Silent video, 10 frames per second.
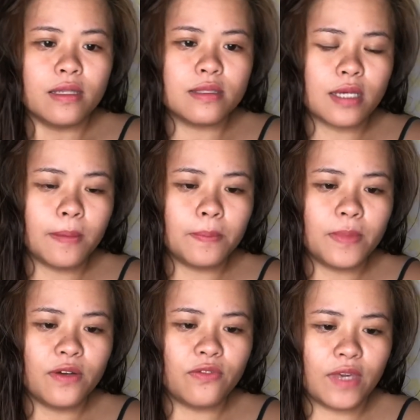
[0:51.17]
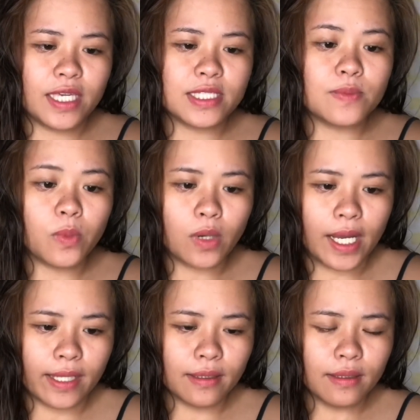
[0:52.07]
top face
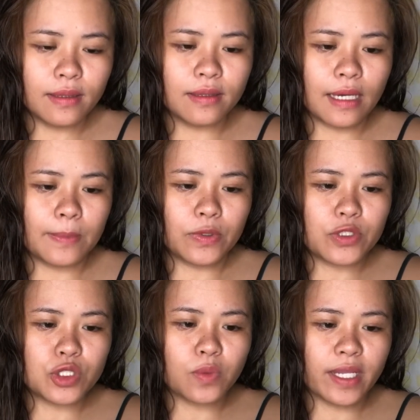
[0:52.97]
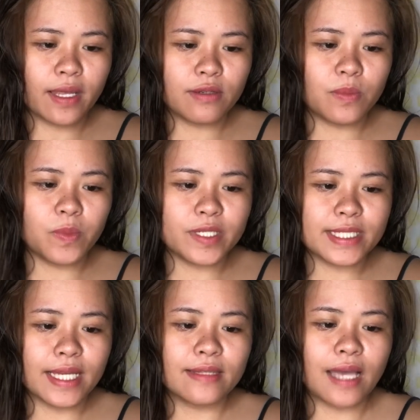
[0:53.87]
brand. Tapos, 100%
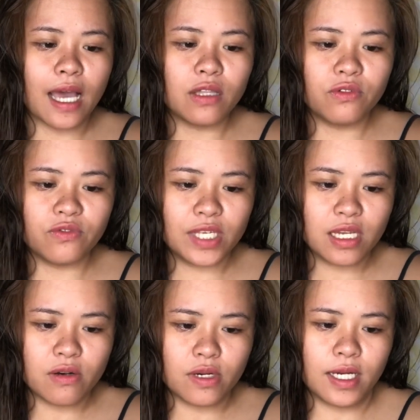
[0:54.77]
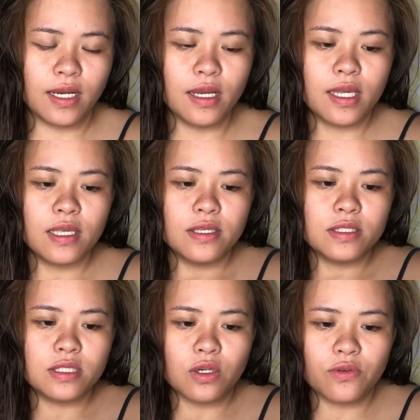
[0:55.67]
aloe vera.
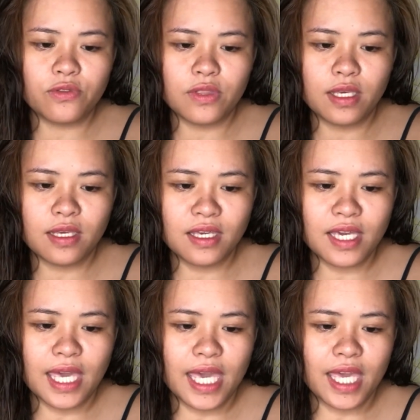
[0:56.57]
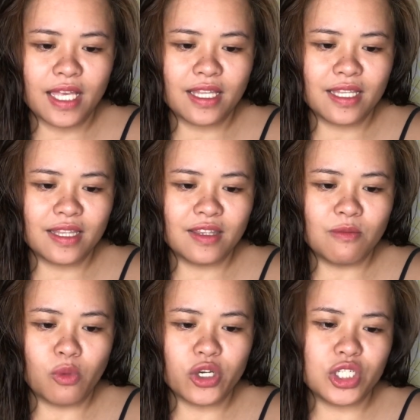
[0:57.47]
Softening and
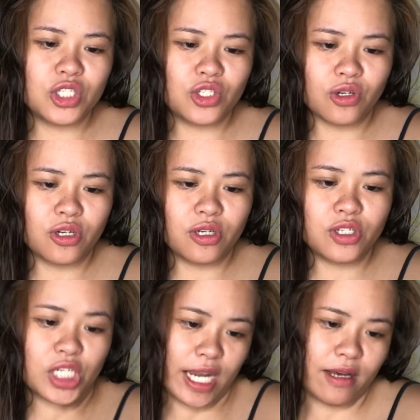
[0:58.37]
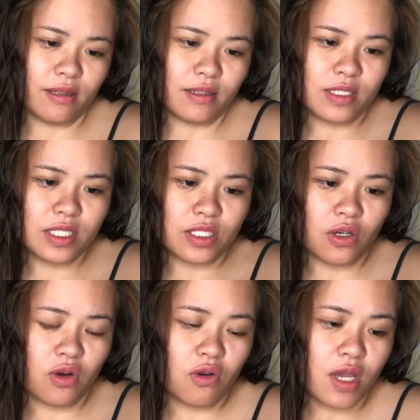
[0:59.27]
moisture gel. So,
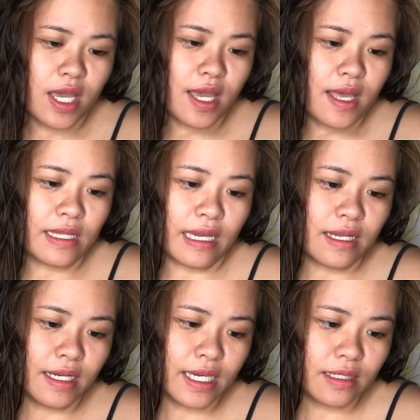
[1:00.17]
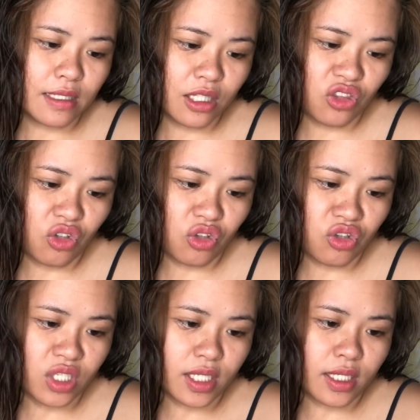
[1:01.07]
nakalagay dito
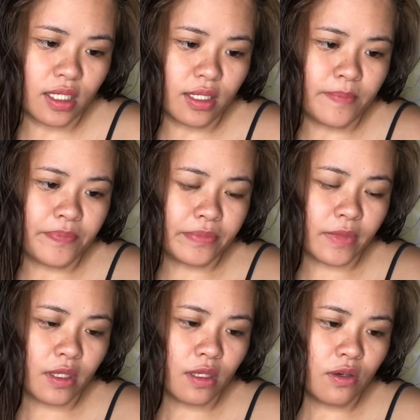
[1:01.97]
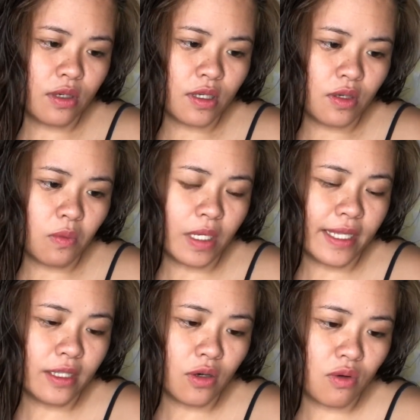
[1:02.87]
na wala
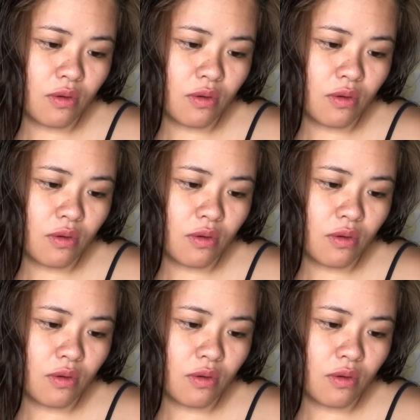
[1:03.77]
dong